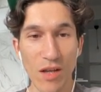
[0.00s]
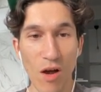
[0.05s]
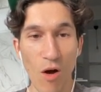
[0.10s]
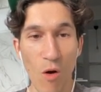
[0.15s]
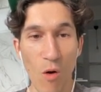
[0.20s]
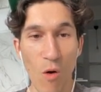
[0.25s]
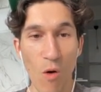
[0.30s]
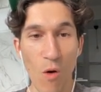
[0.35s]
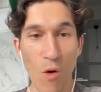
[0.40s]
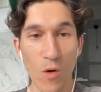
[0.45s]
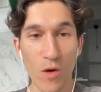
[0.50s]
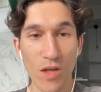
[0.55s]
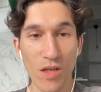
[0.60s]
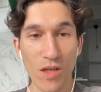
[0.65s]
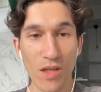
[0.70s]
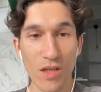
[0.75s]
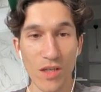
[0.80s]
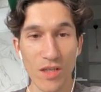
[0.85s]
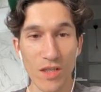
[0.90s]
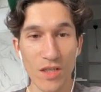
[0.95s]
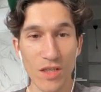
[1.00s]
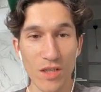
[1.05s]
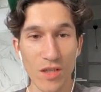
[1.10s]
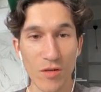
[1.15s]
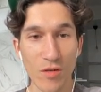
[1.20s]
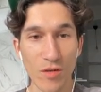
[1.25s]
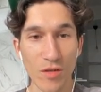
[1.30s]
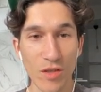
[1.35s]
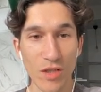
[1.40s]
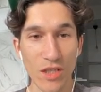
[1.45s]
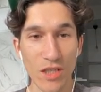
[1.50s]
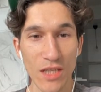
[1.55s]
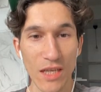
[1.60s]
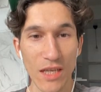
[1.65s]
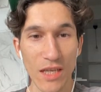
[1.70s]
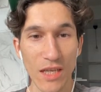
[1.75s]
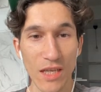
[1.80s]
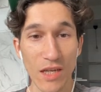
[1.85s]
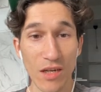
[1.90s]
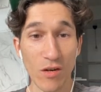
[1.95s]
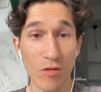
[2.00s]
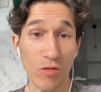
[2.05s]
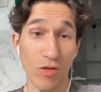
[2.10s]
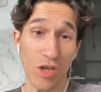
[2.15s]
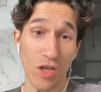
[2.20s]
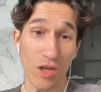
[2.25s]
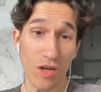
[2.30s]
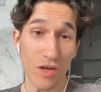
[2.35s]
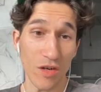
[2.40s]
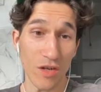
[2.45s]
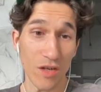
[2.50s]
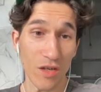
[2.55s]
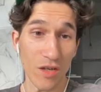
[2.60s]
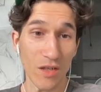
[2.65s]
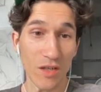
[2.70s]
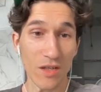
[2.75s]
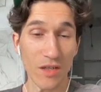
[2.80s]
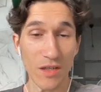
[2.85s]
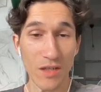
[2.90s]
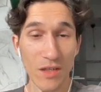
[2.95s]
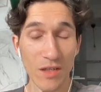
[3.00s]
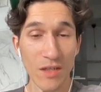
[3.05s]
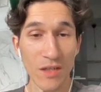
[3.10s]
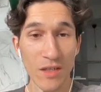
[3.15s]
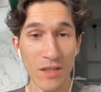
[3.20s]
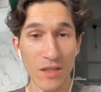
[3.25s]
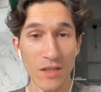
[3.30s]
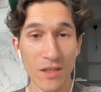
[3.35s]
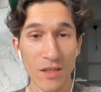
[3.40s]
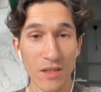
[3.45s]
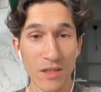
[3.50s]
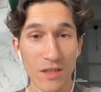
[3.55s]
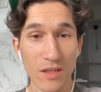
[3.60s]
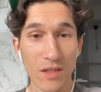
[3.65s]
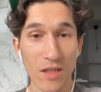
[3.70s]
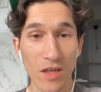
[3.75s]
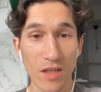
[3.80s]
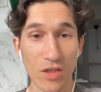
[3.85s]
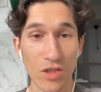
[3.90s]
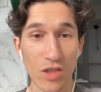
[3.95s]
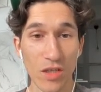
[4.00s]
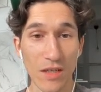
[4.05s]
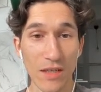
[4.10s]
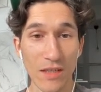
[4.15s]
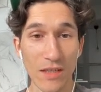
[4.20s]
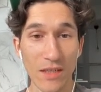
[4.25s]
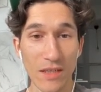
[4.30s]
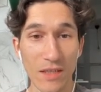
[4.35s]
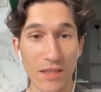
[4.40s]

Oh, he's gonna stay here oh, here, actually.